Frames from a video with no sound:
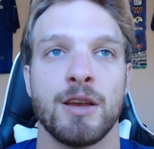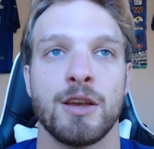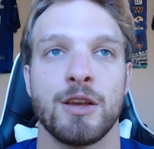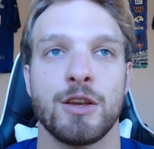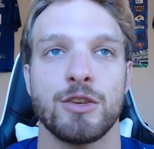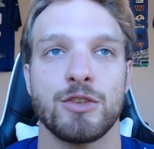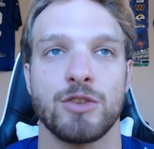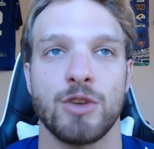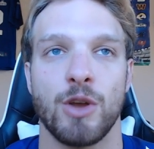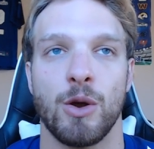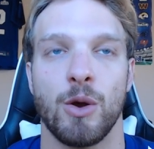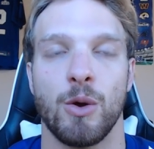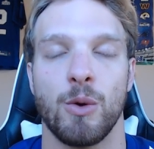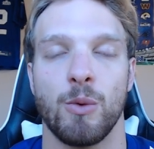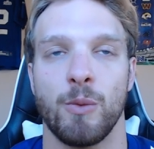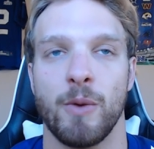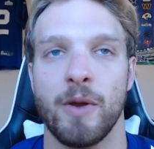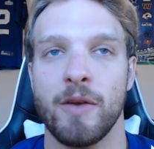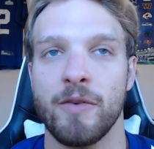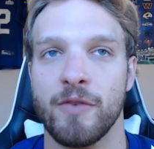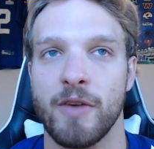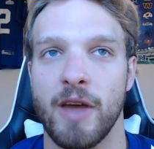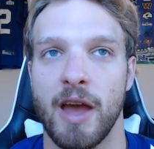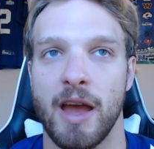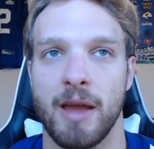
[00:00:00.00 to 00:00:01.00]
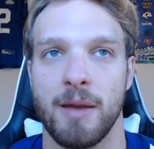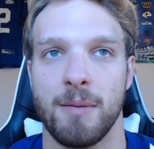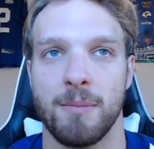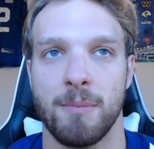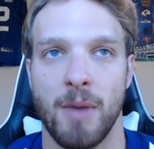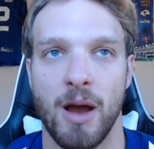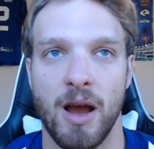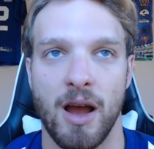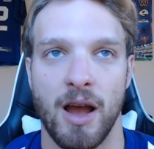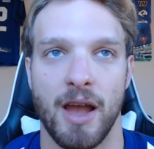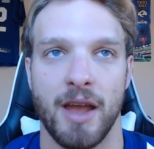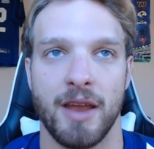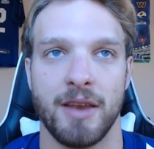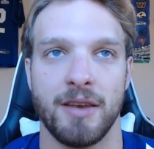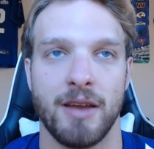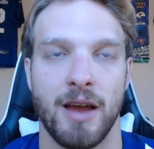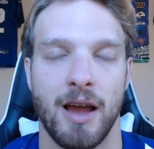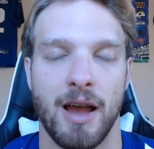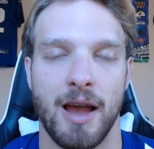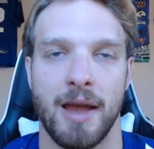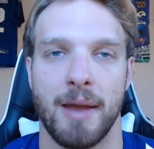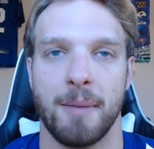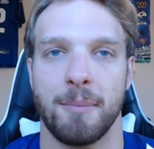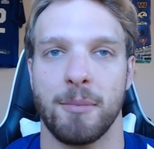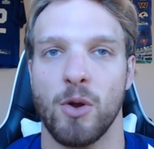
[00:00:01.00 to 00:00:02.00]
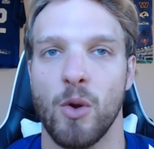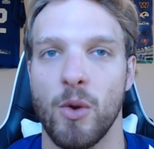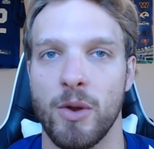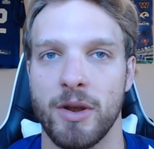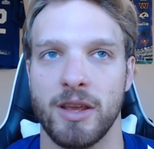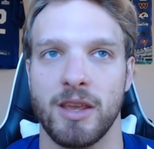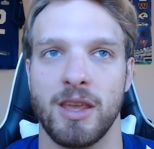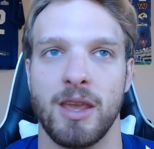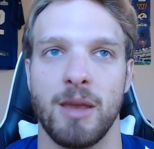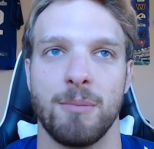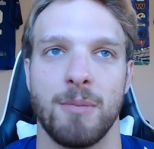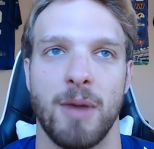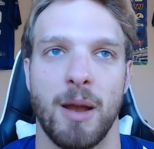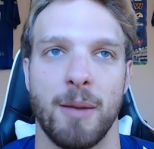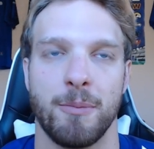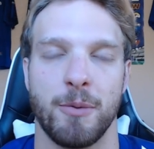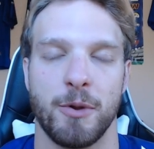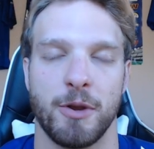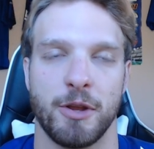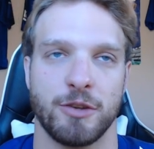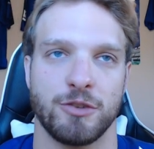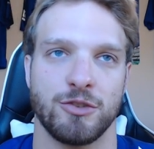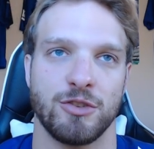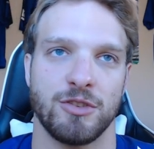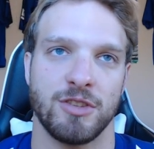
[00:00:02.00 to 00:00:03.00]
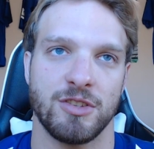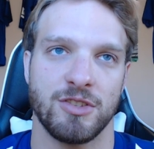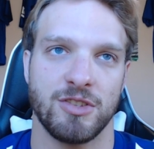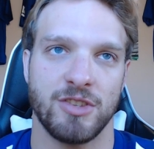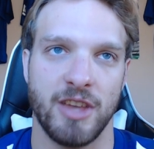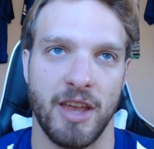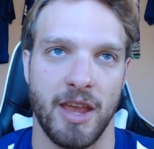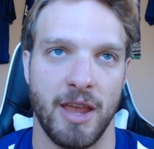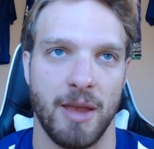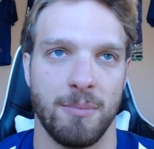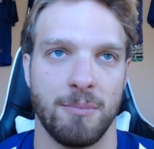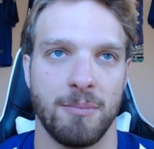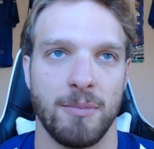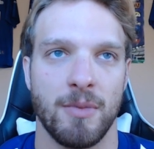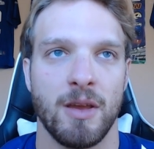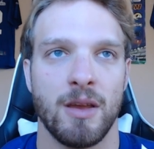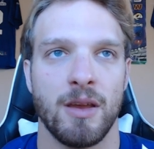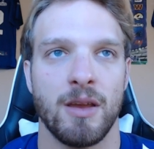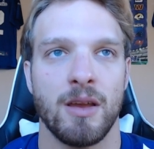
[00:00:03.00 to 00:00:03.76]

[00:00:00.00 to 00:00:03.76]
So with that in mind, I'm going to keep my prediction the same.